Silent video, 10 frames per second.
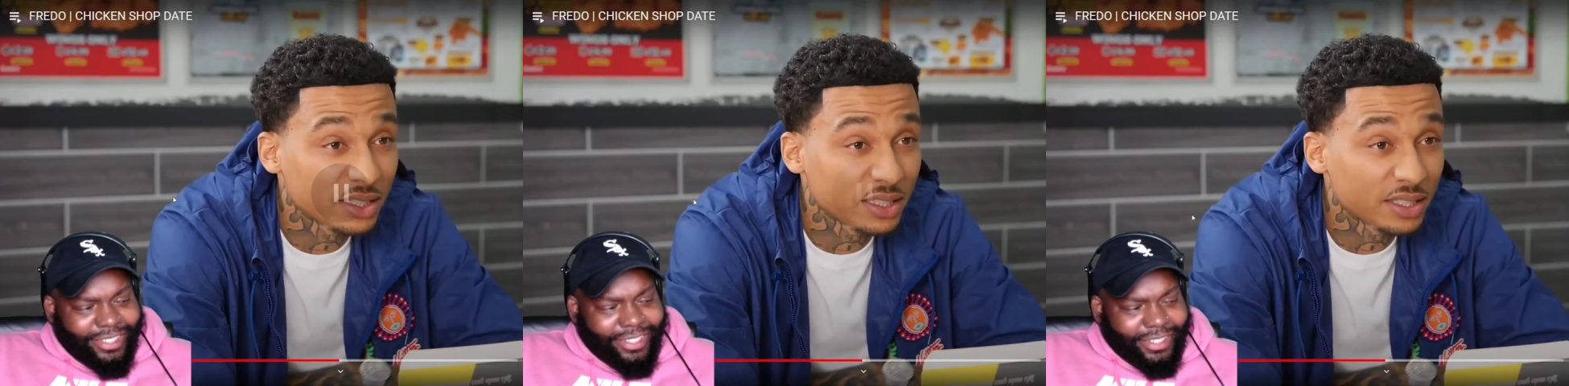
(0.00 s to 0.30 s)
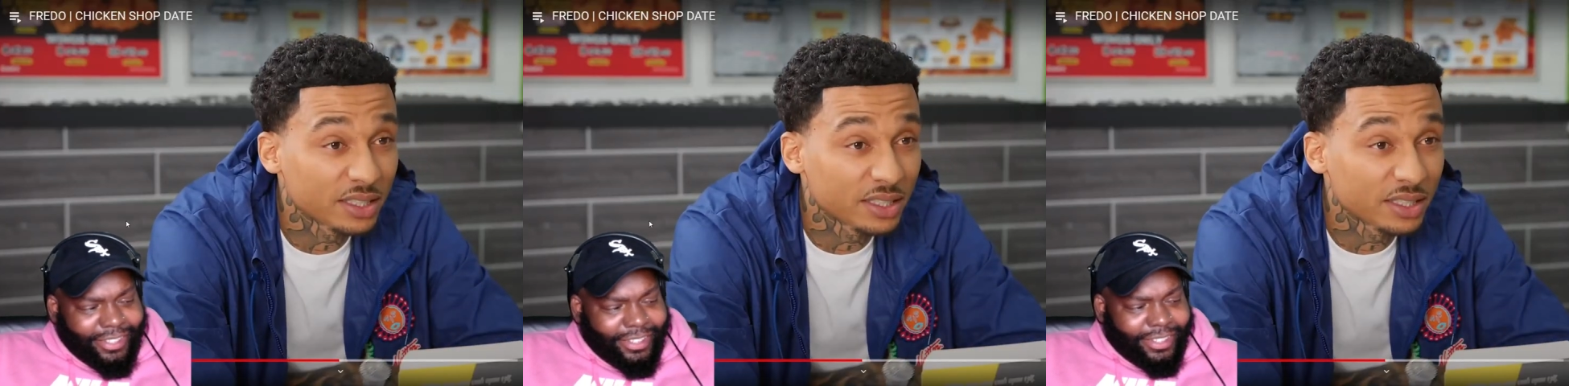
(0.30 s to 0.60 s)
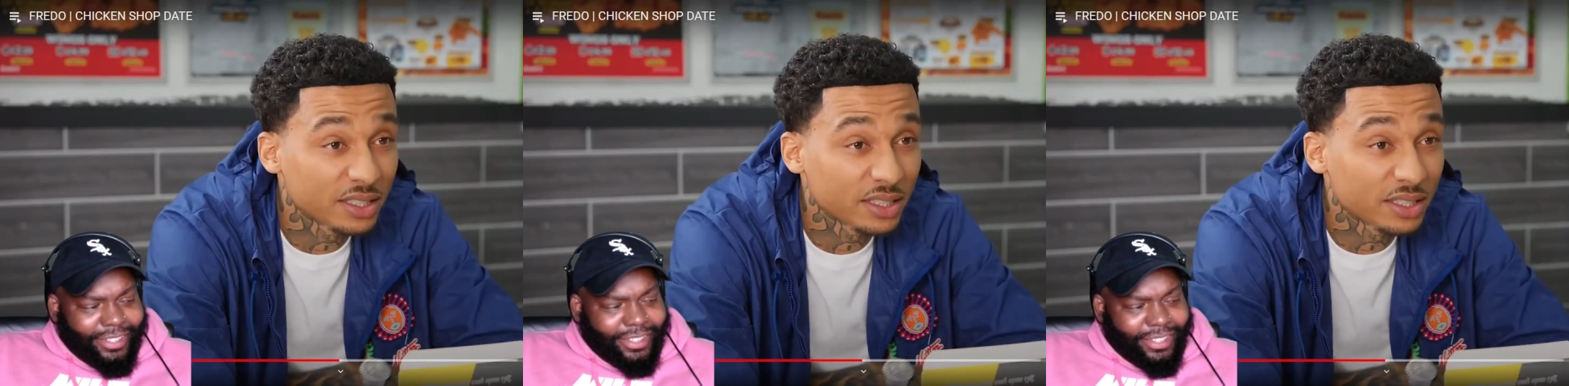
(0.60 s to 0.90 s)

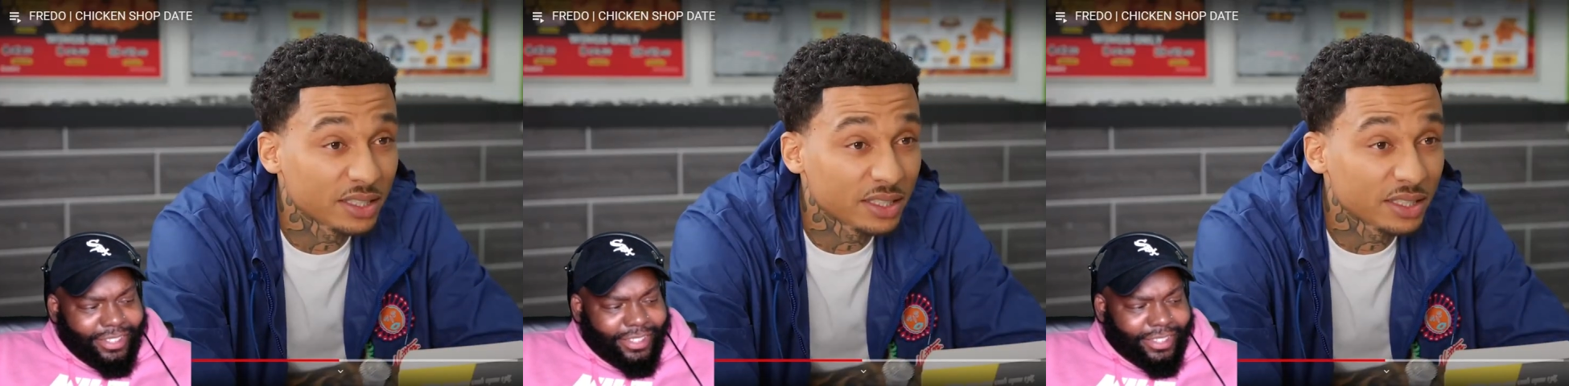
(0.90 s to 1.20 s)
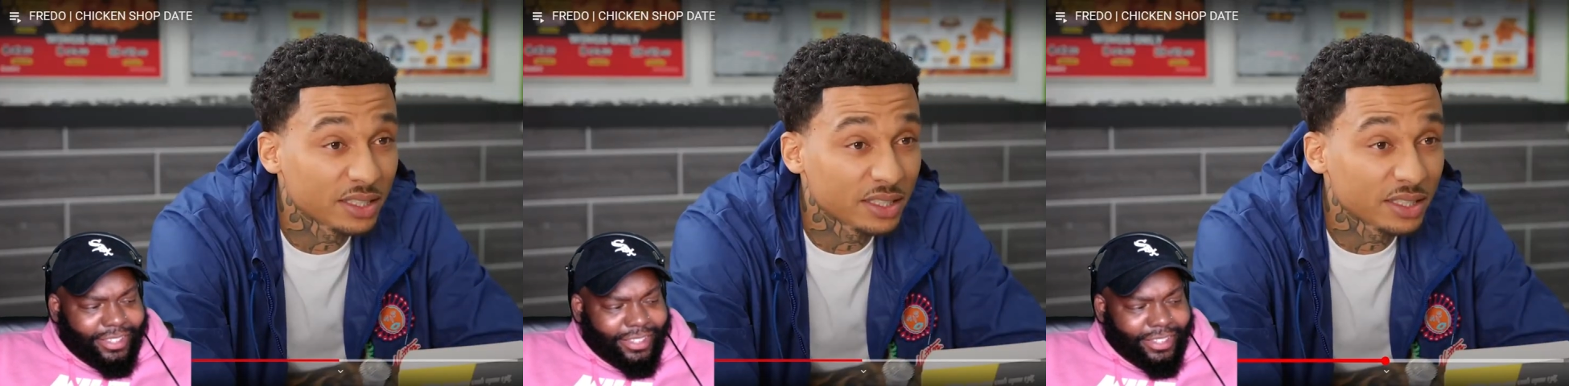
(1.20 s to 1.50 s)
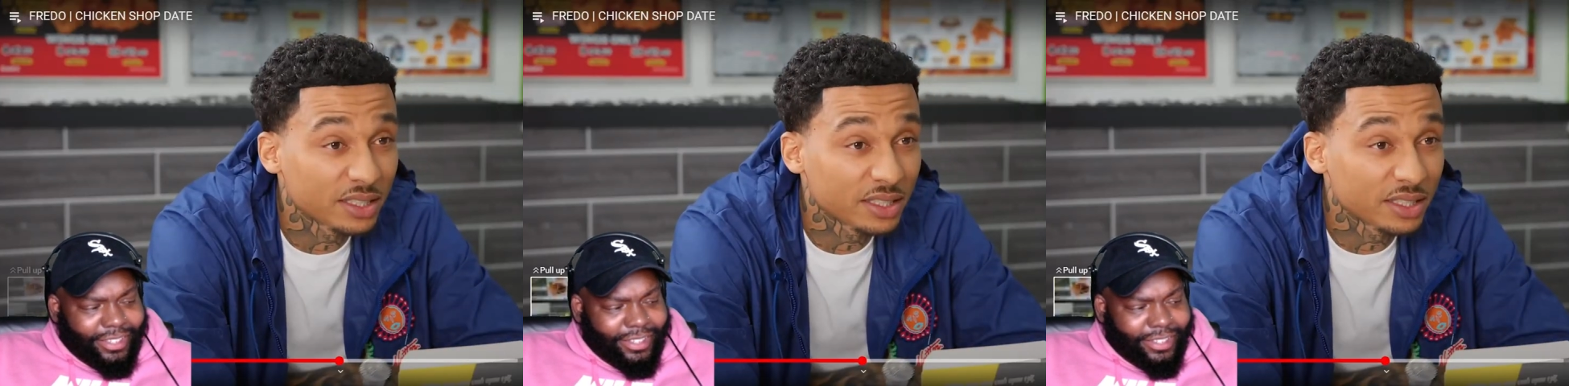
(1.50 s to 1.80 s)

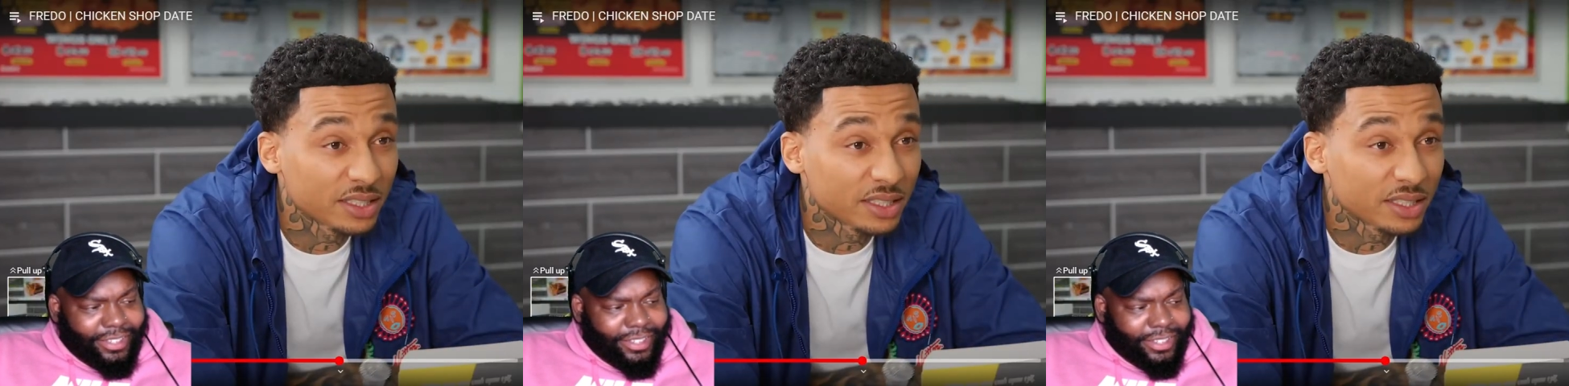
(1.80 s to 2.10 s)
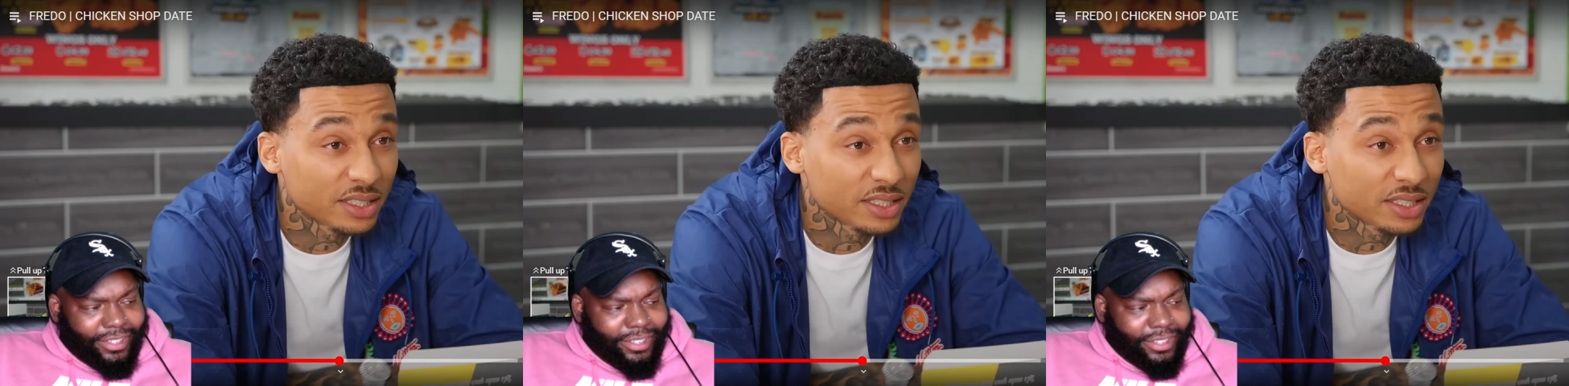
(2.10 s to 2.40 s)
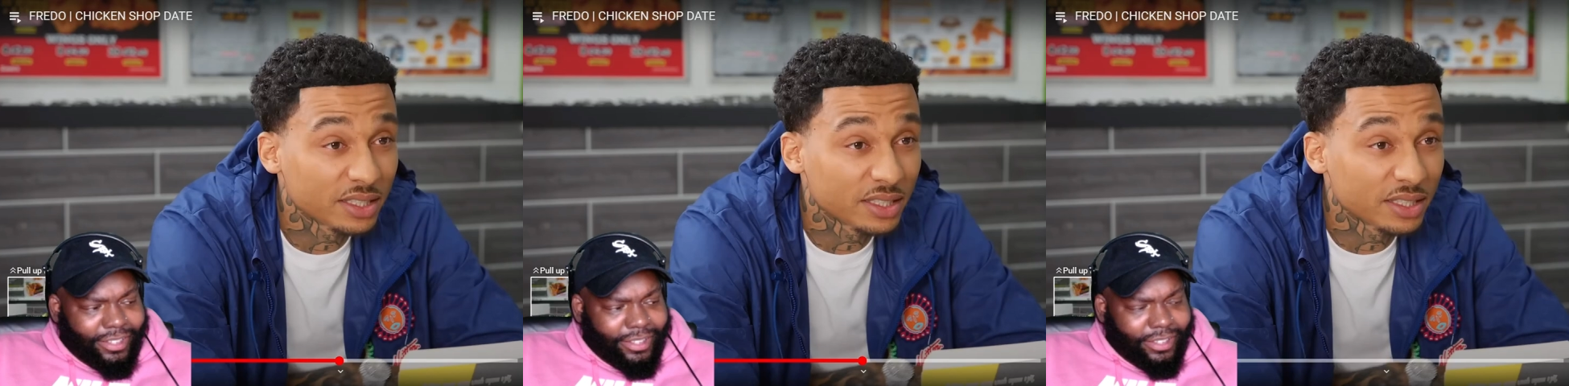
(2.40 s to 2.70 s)

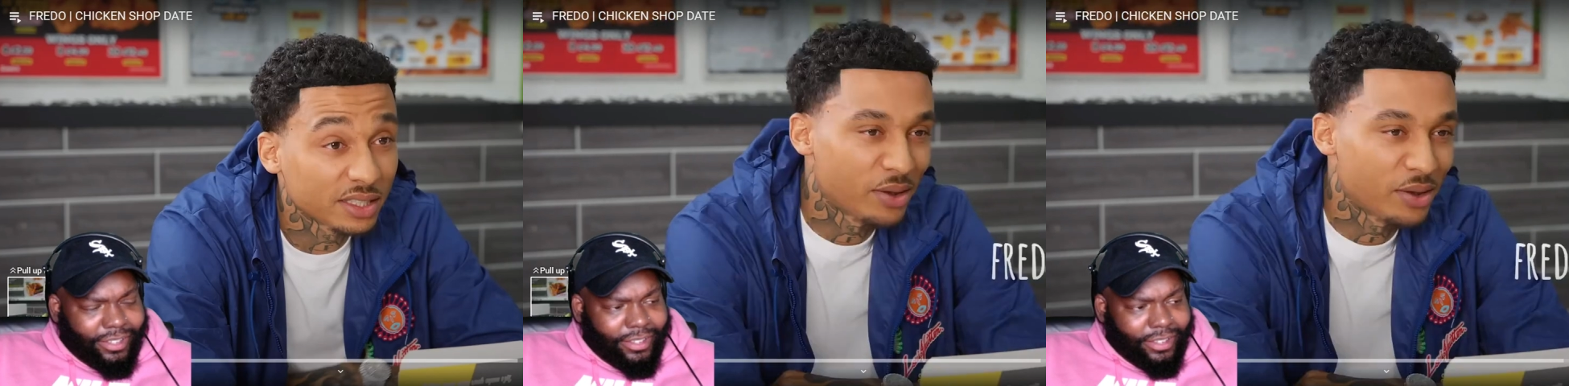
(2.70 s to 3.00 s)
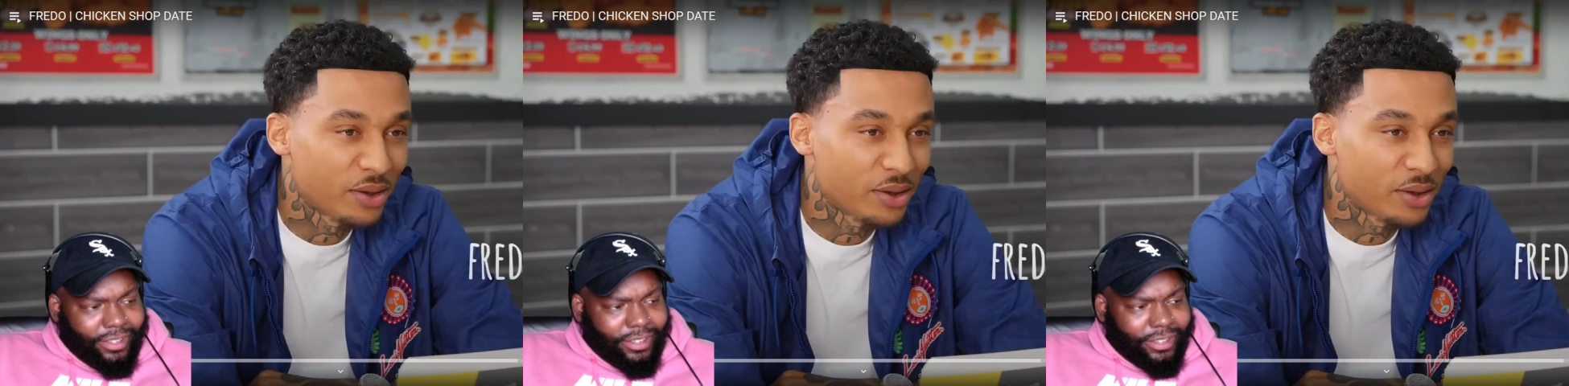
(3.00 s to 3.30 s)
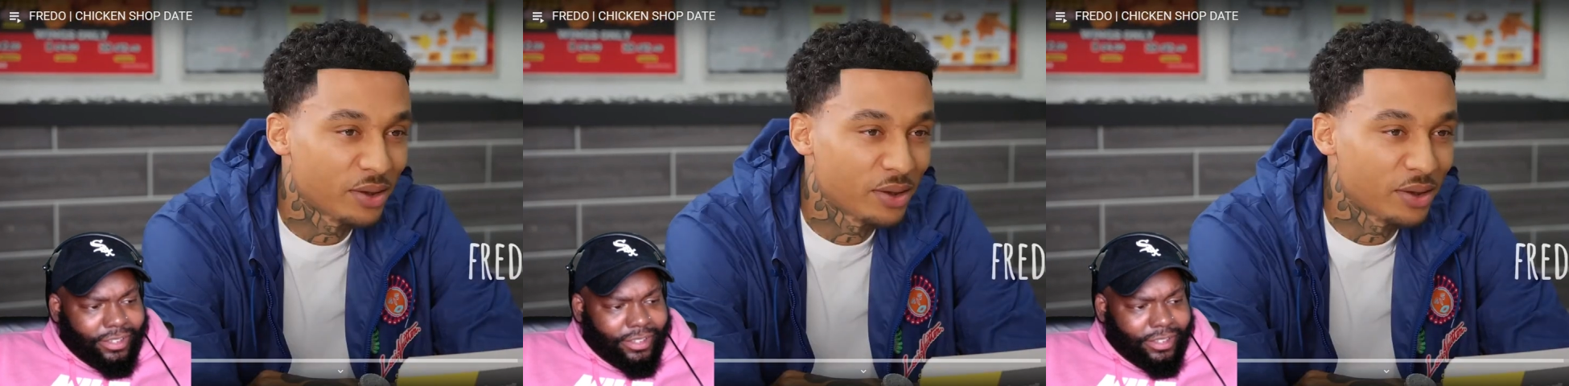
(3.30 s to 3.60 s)

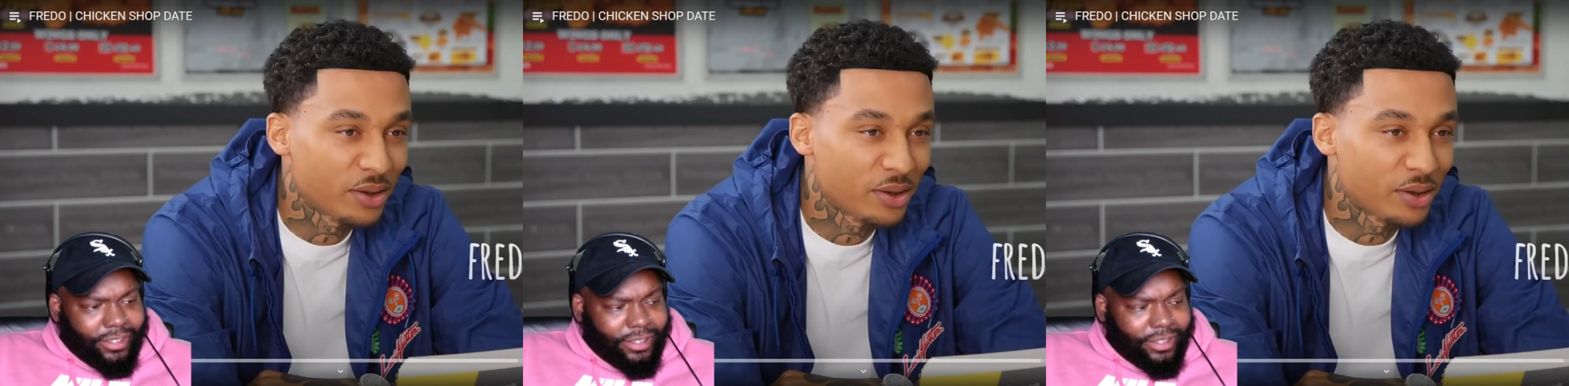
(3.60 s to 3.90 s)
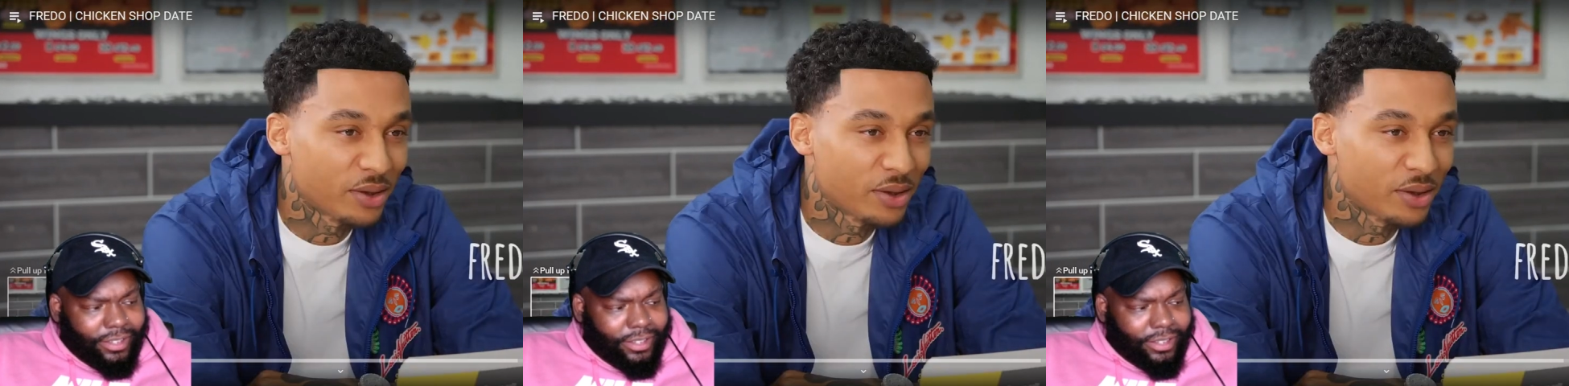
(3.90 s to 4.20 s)
[no speech]